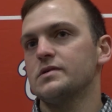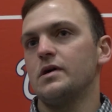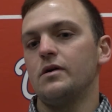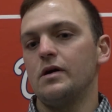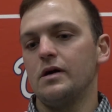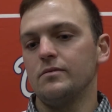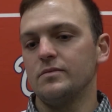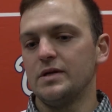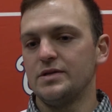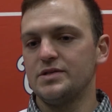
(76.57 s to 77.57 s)
So
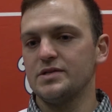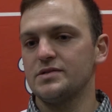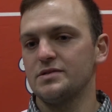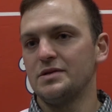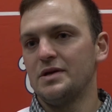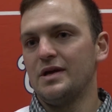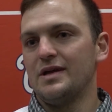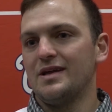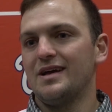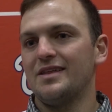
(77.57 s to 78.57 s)
just,
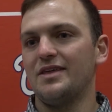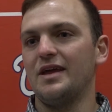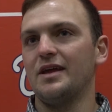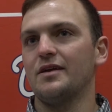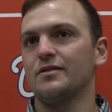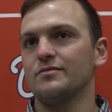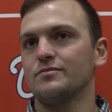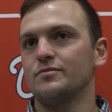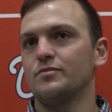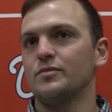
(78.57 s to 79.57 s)
I think,
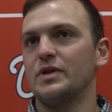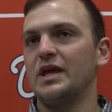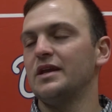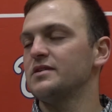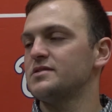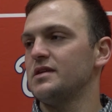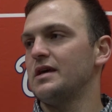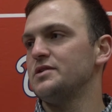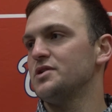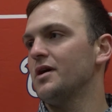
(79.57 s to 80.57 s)
getting to see
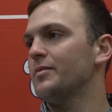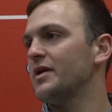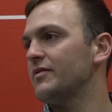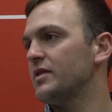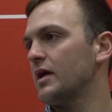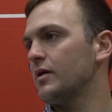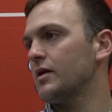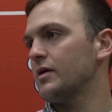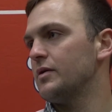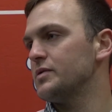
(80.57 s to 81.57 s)
that jump and
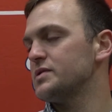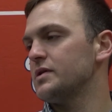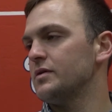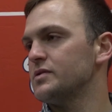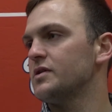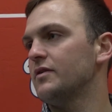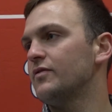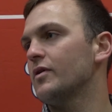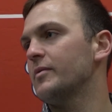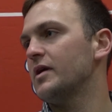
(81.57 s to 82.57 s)
everything, it was good
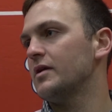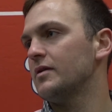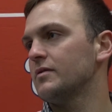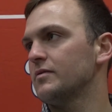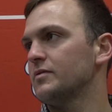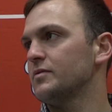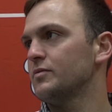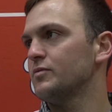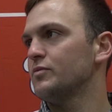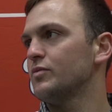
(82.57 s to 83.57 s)
for me and
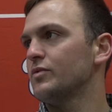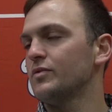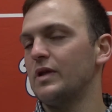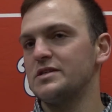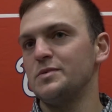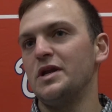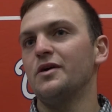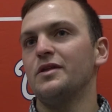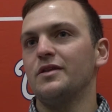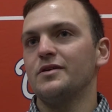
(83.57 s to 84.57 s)
lets me know
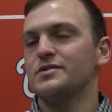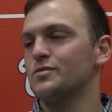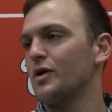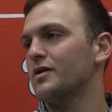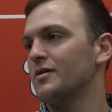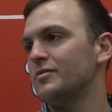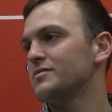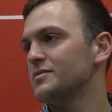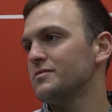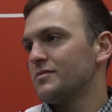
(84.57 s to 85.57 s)
that there's work to,
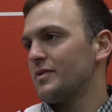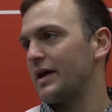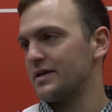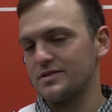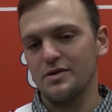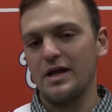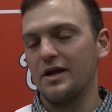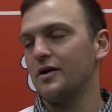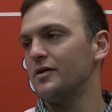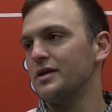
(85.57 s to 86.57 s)
like, I still got to
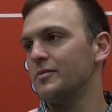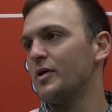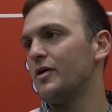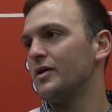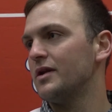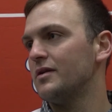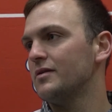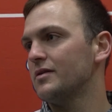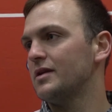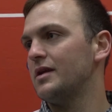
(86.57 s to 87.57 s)
go, keep going and
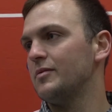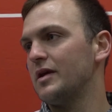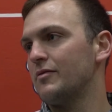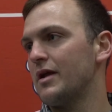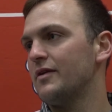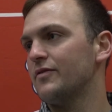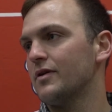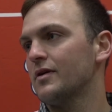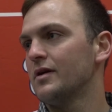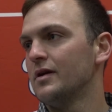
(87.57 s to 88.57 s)
keep getting ready
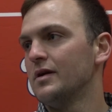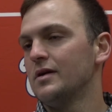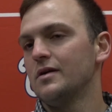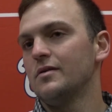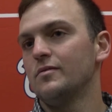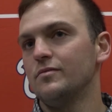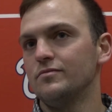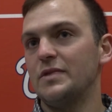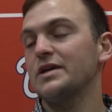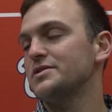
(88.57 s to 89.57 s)
for
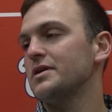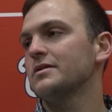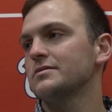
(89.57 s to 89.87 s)
next year.